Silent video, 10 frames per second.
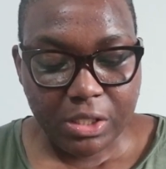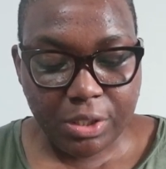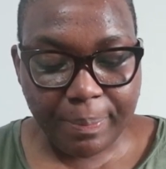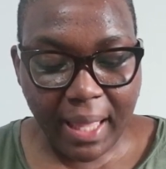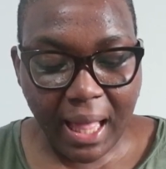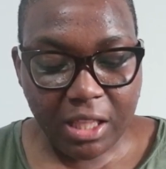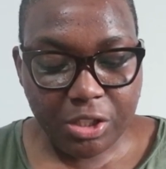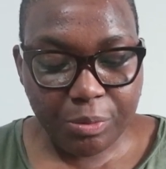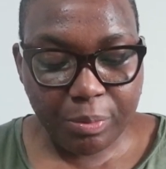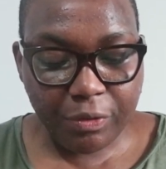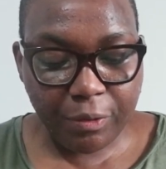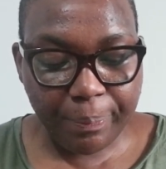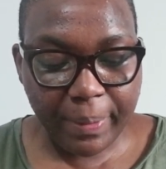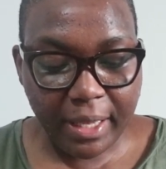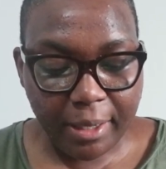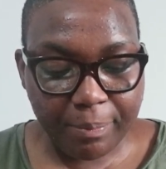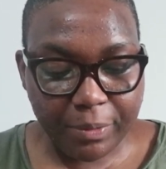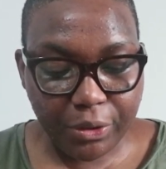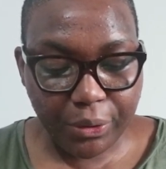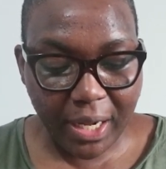to be eligible for
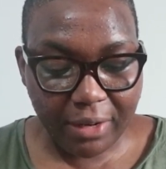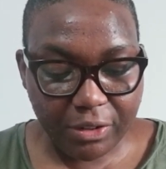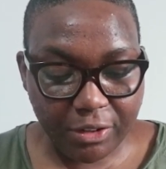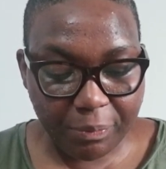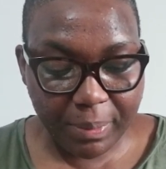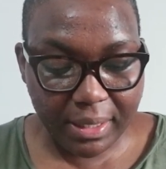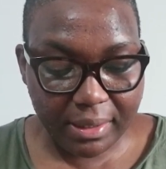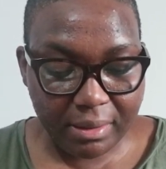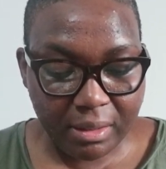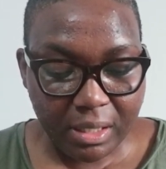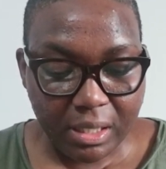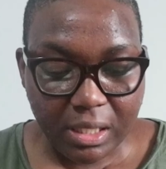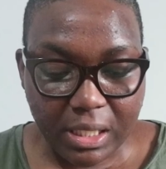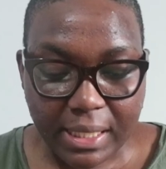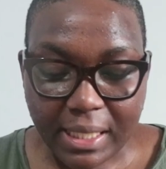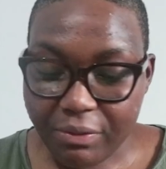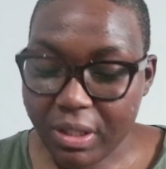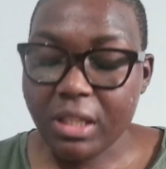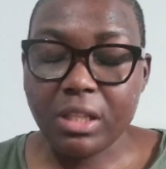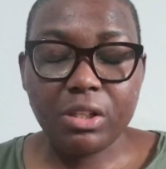PIP, you have to have been
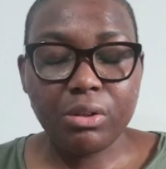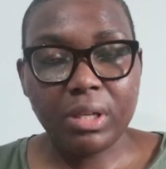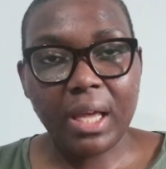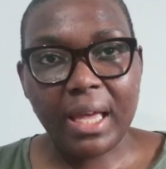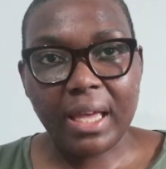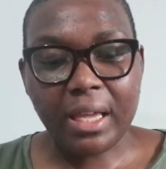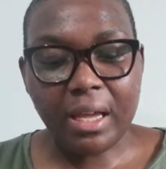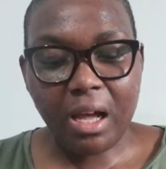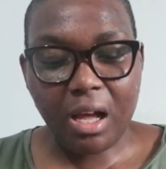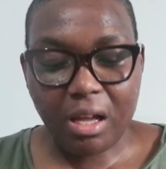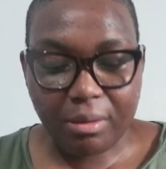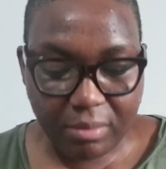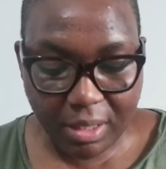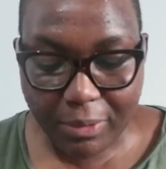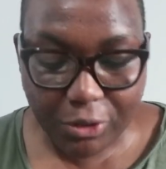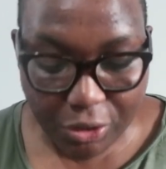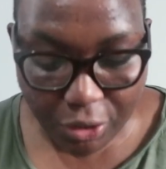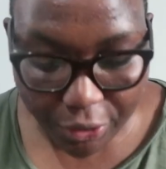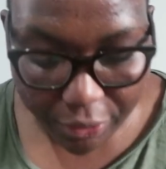living in the UK. Let me just go